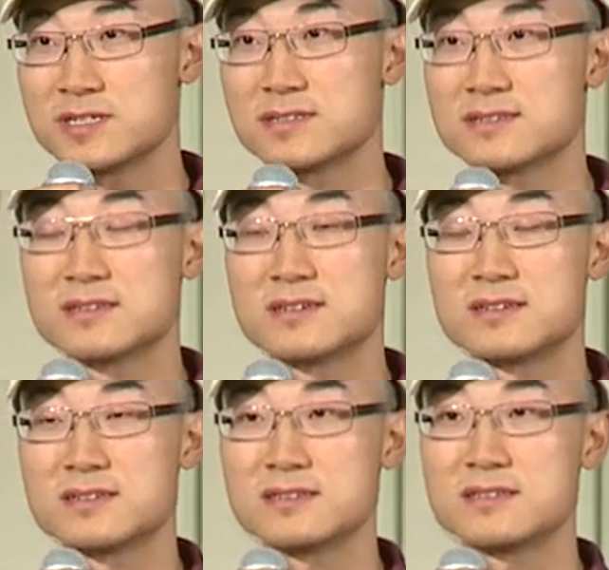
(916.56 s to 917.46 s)
is
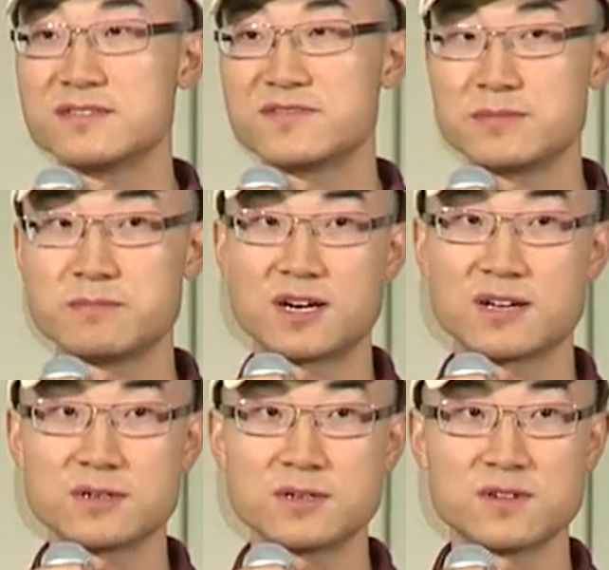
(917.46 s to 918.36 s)
a different
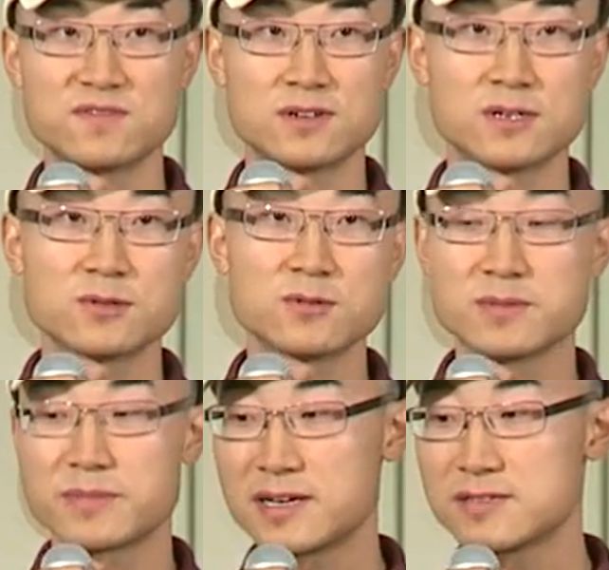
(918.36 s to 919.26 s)
model of uh,
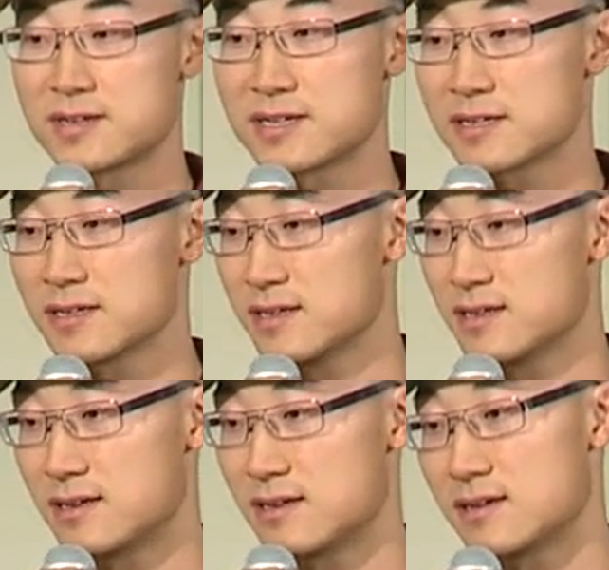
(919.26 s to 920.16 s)
doing PageRank.
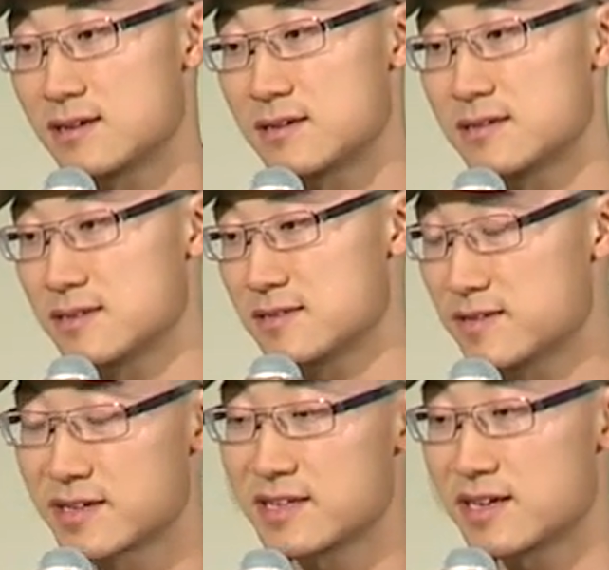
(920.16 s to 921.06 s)
Uh,
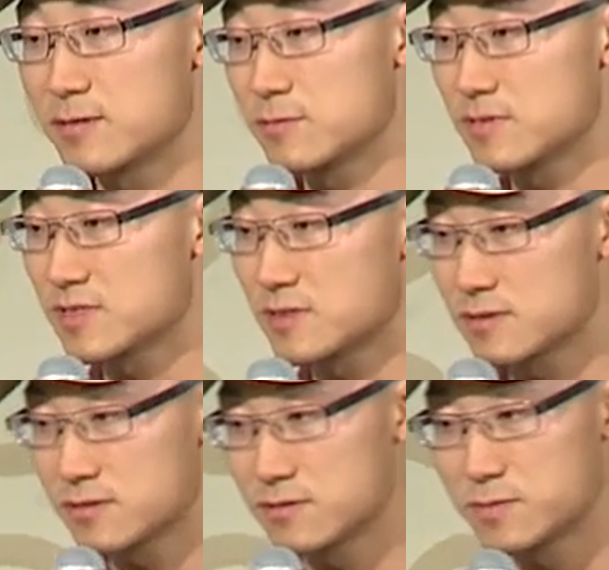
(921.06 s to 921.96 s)
so again, I wouldn't go
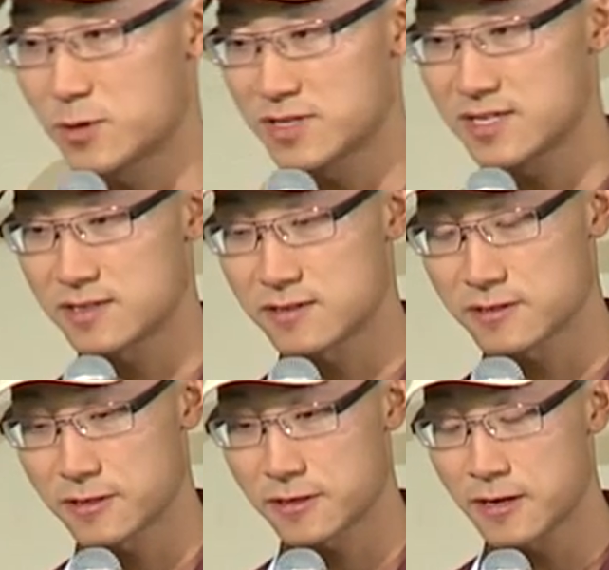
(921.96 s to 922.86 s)
to more detail
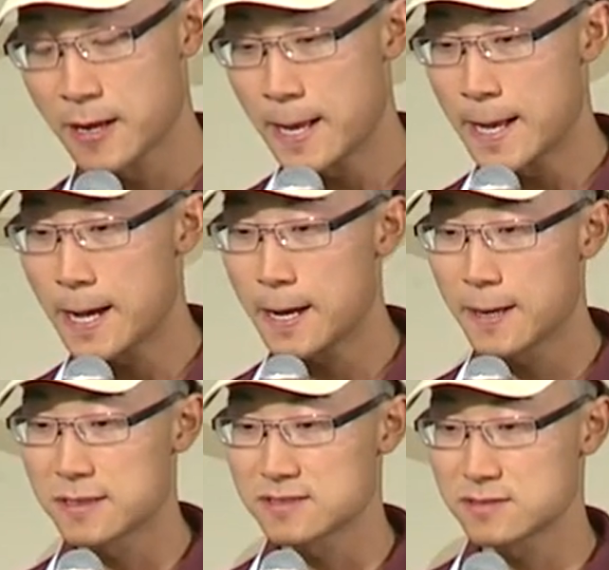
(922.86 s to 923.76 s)
here.
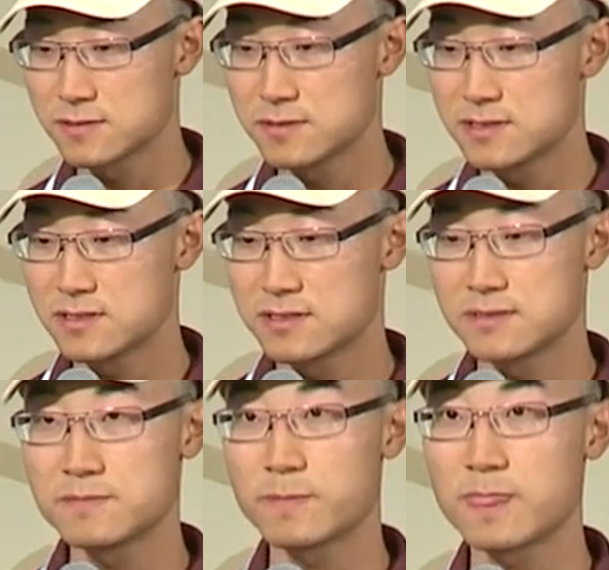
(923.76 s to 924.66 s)
Uh, so
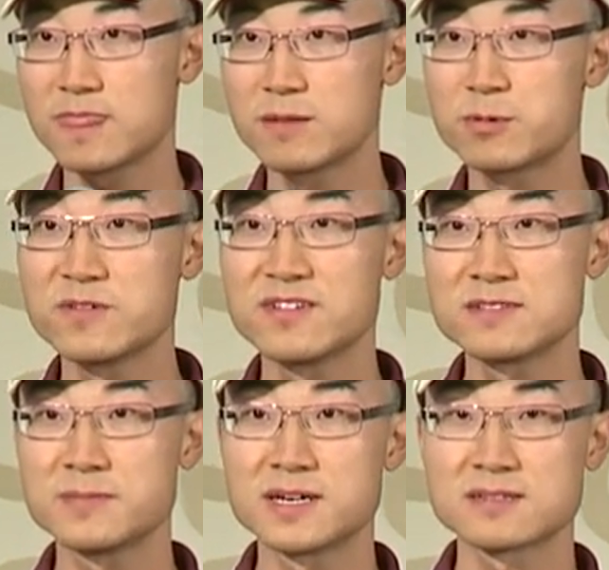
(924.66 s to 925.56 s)
the the
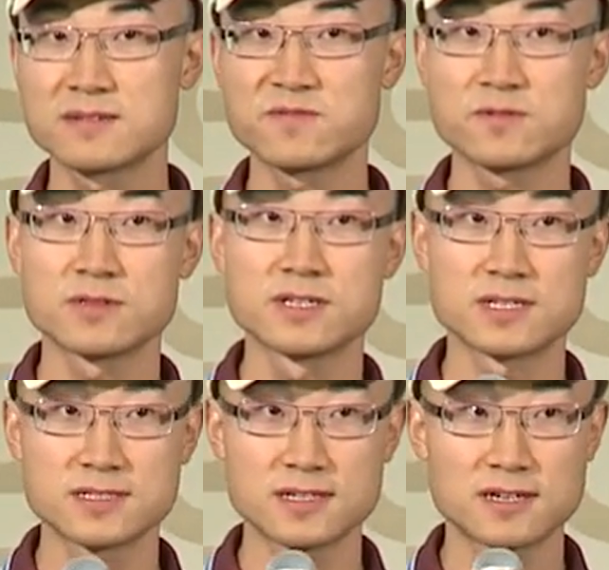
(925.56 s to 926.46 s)
previous method for
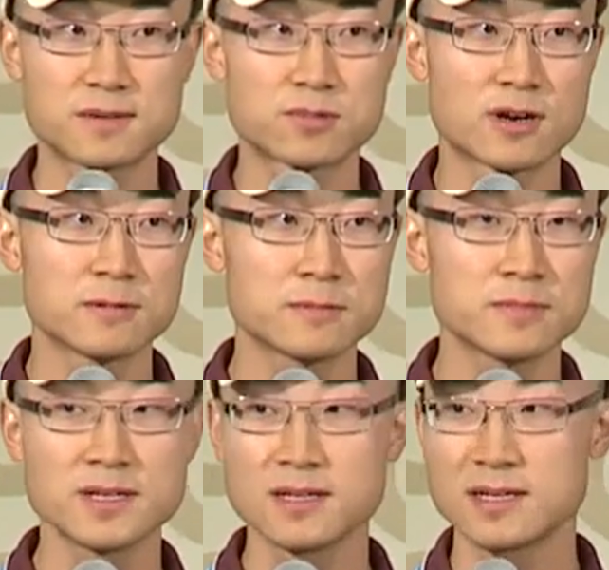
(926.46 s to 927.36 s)
this uh,
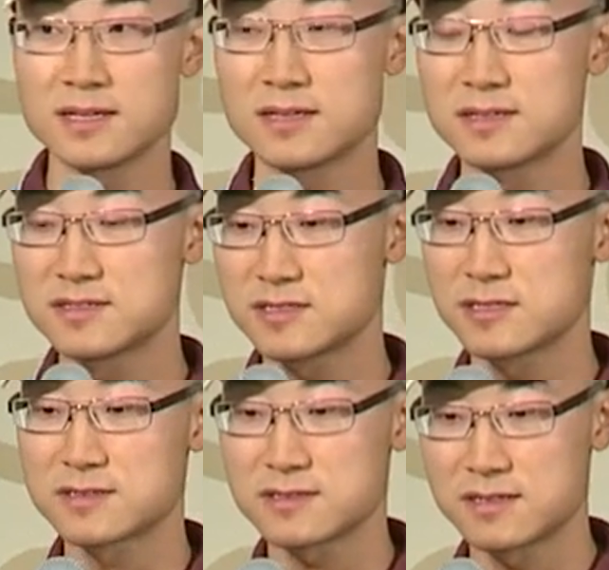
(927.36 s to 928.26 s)
problem is
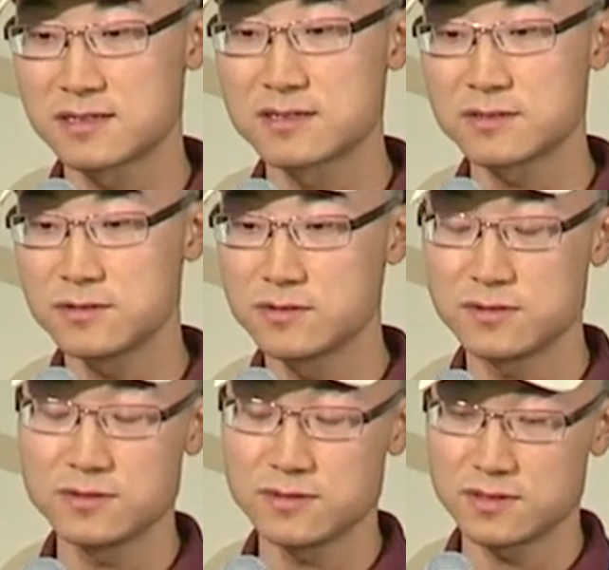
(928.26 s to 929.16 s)
just you
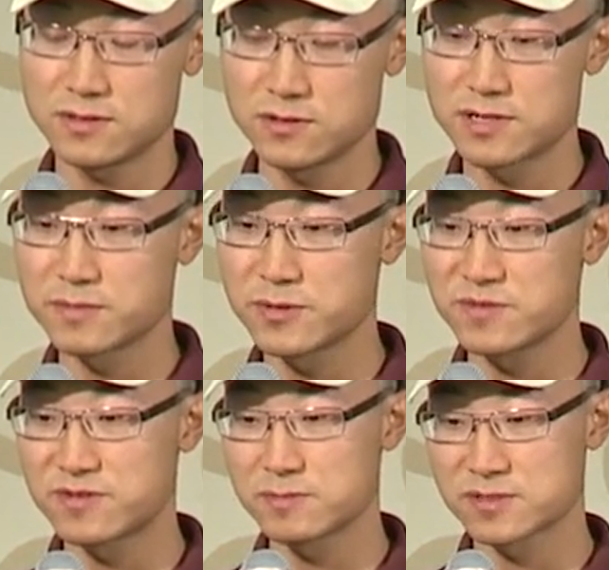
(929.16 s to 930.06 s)
you
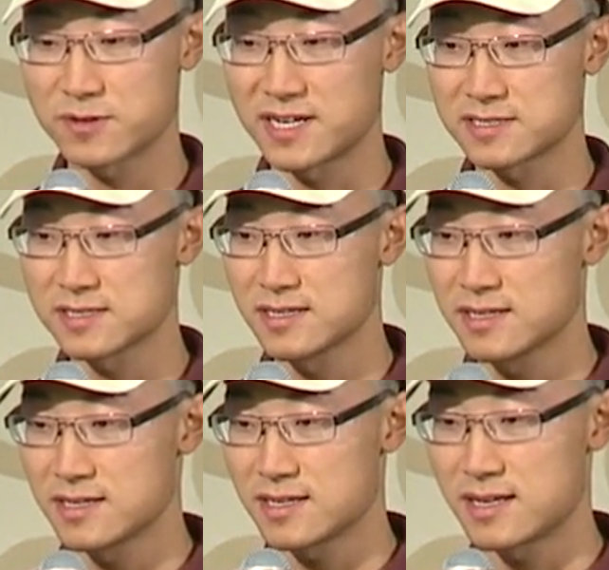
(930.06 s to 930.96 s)
compute from scratch,
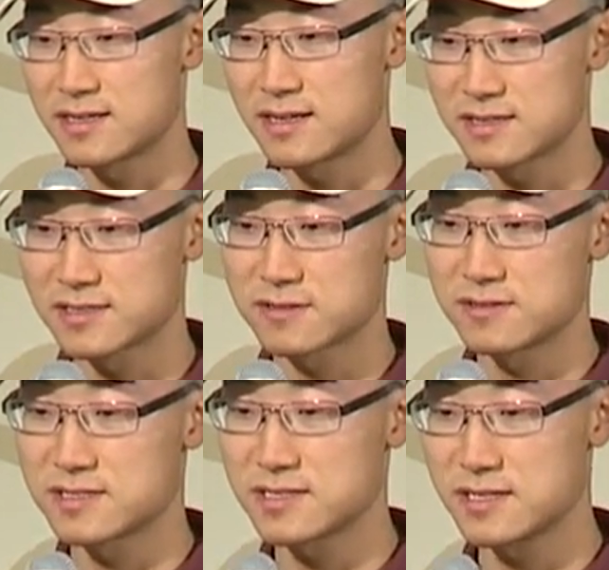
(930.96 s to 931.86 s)
and as you
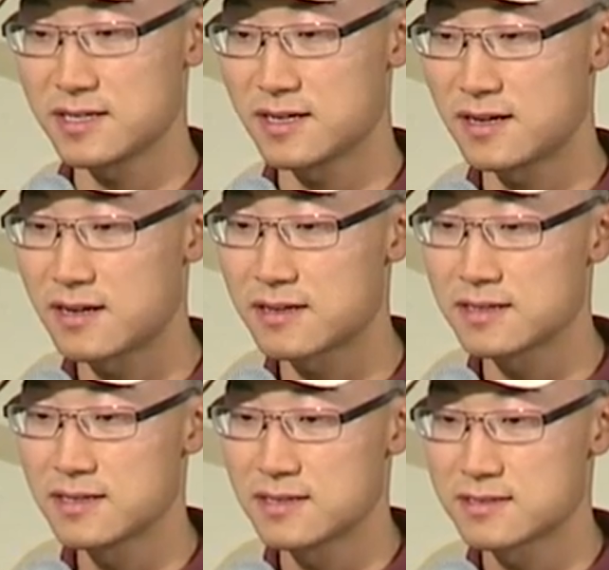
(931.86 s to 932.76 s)
can see,
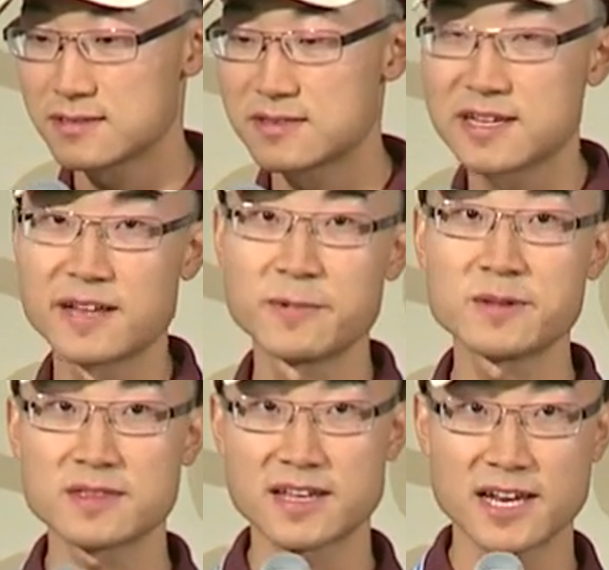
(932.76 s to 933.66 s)
so the
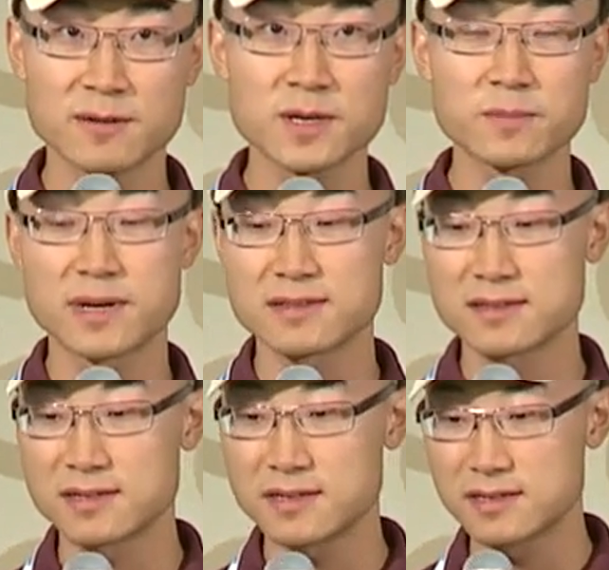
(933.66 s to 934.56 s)
dynamic
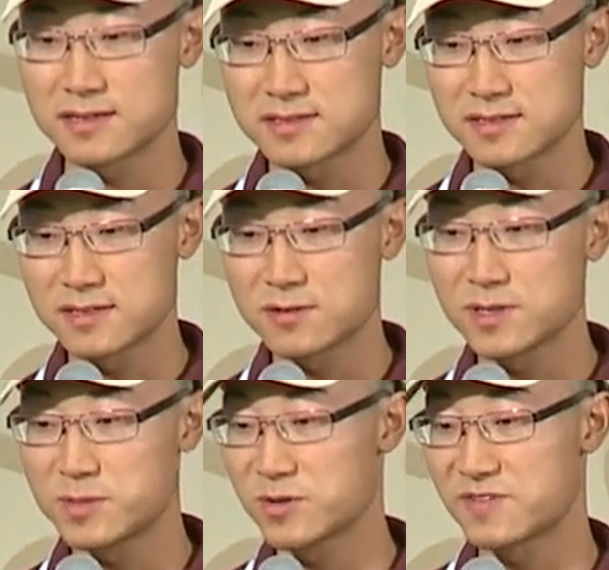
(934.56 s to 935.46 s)
method is
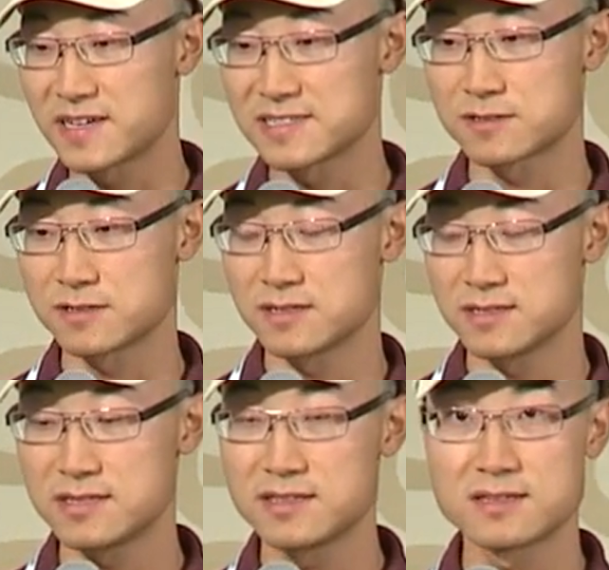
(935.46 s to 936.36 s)
way more faster
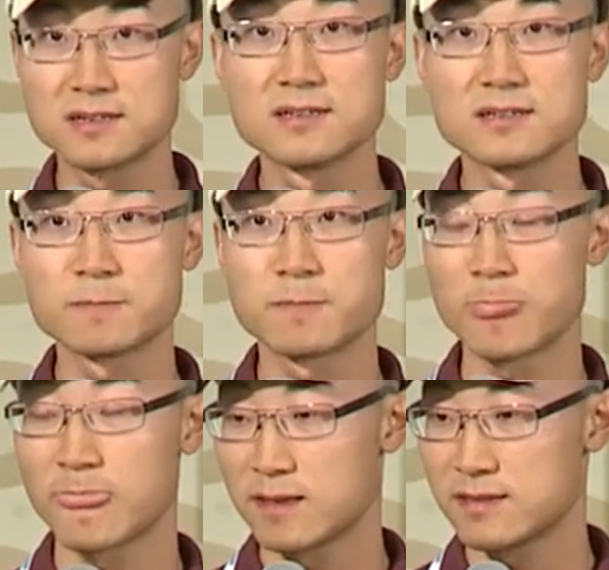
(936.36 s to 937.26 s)
than the
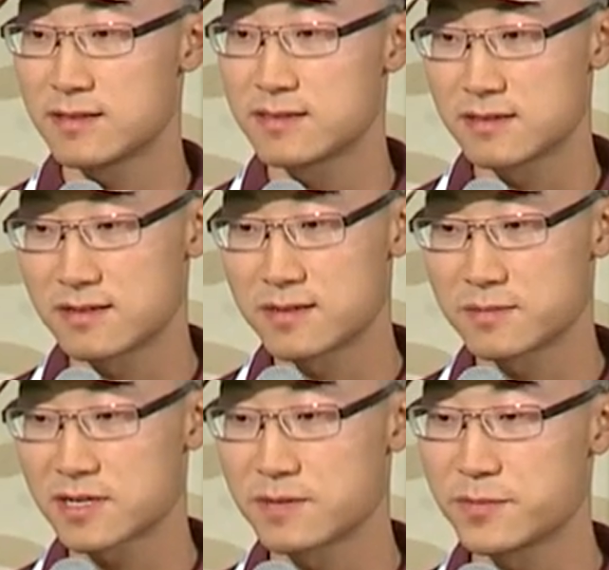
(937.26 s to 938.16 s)
than
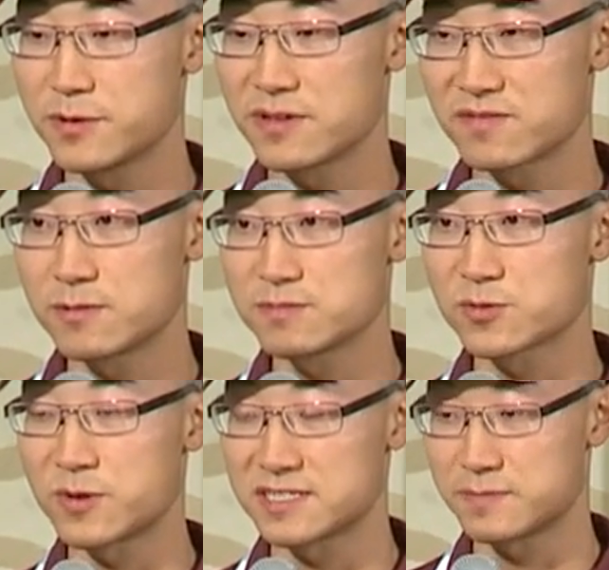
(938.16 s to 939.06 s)
the computing from
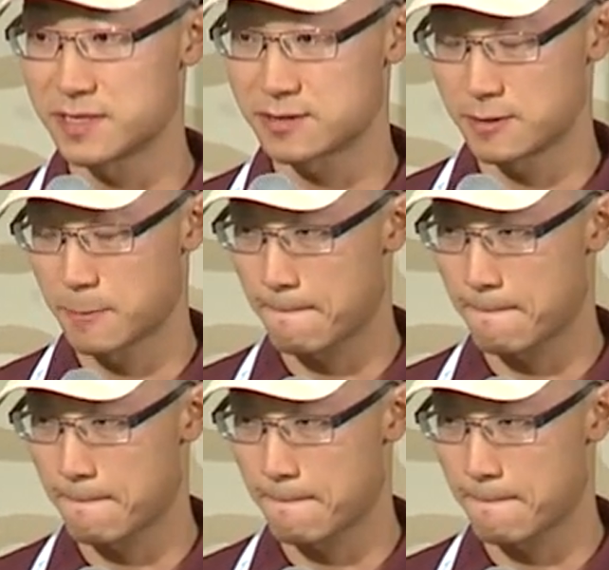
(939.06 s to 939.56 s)
scratch method.